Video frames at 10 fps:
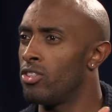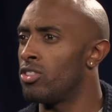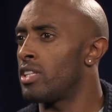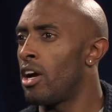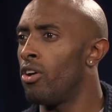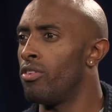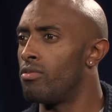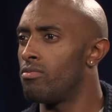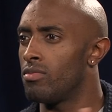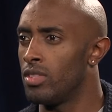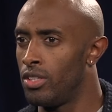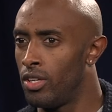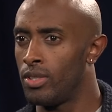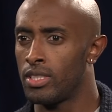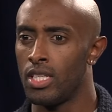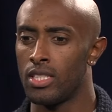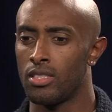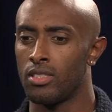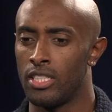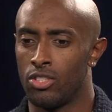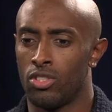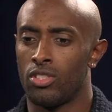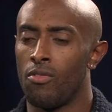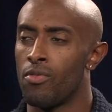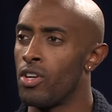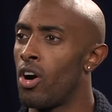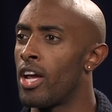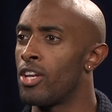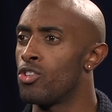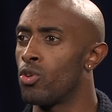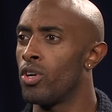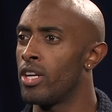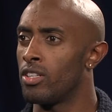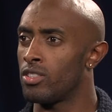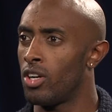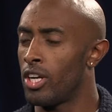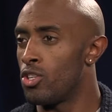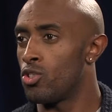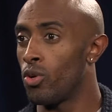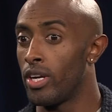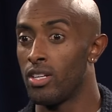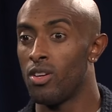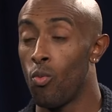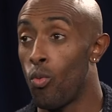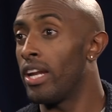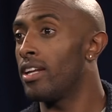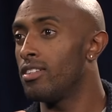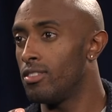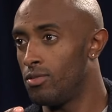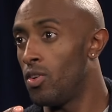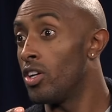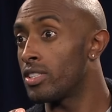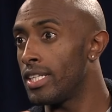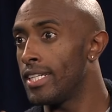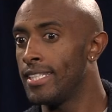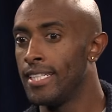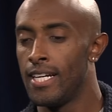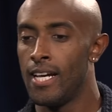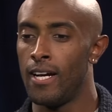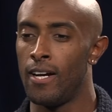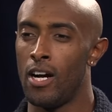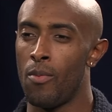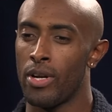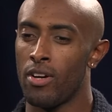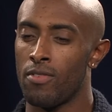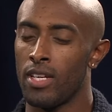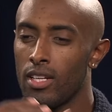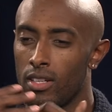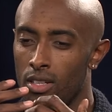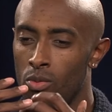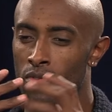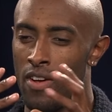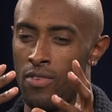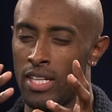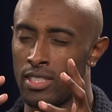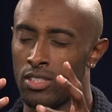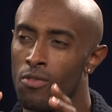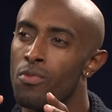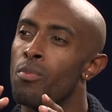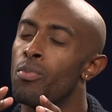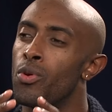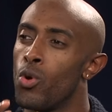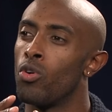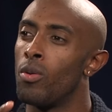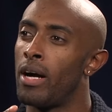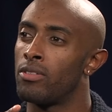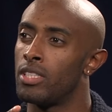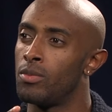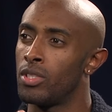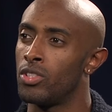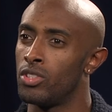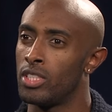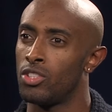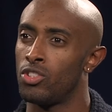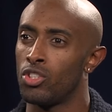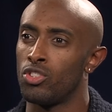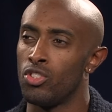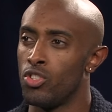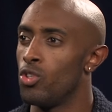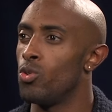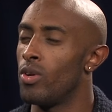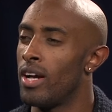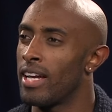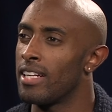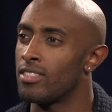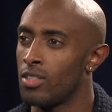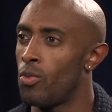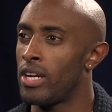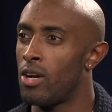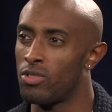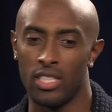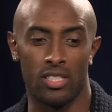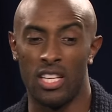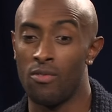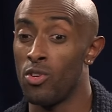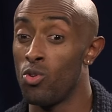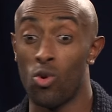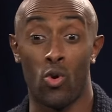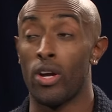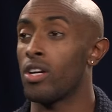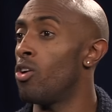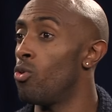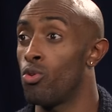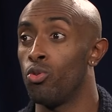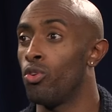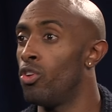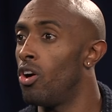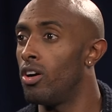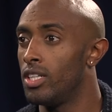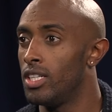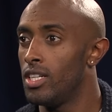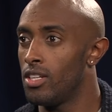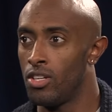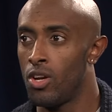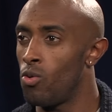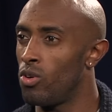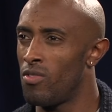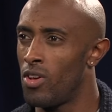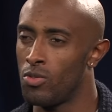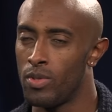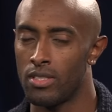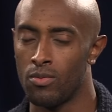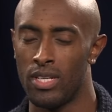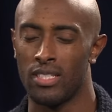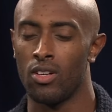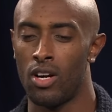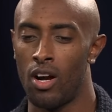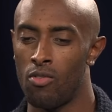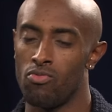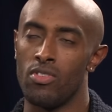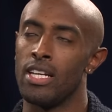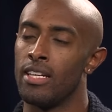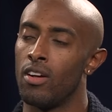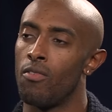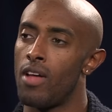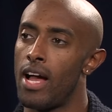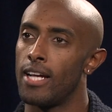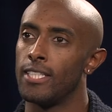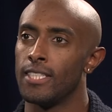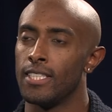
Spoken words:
You just get on. You know, it's just something that I enjoyed. I enjoyed winning, firstly, and I think with athletics, there's something pure about it because it's just you against someone else, and it's either you're quicker or you're not. You know, all of those bits and pieces. Oh, I really love that.